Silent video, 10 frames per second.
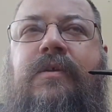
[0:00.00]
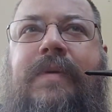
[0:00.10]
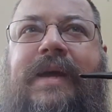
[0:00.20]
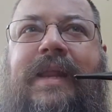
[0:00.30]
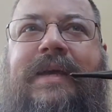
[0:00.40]
you
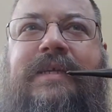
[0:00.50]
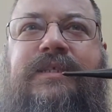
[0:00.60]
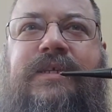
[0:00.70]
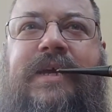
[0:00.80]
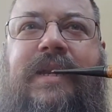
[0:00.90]
might like his
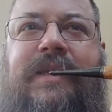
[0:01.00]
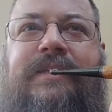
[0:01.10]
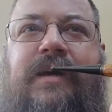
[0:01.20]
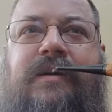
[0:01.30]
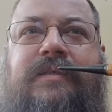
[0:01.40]
channel. He
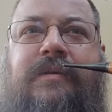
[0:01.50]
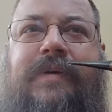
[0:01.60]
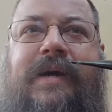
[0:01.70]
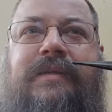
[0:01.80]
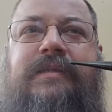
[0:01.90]
talks
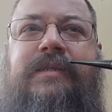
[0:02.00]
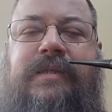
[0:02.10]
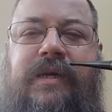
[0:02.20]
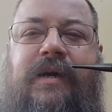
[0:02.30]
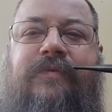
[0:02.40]
about
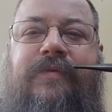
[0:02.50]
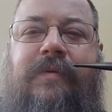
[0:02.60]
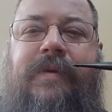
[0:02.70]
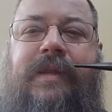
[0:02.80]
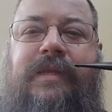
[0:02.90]
stuff. I
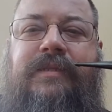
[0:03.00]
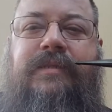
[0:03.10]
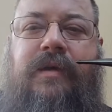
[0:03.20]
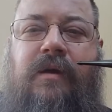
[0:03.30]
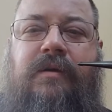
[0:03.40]
mean, he
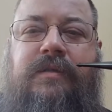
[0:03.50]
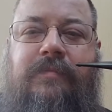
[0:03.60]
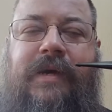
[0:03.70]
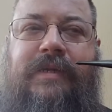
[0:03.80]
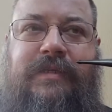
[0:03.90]
talks
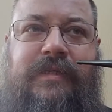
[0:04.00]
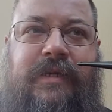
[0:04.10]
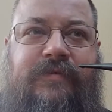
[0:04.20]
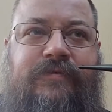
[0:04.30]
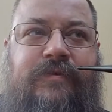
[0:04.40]
about
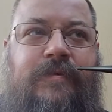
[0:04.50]
stuff.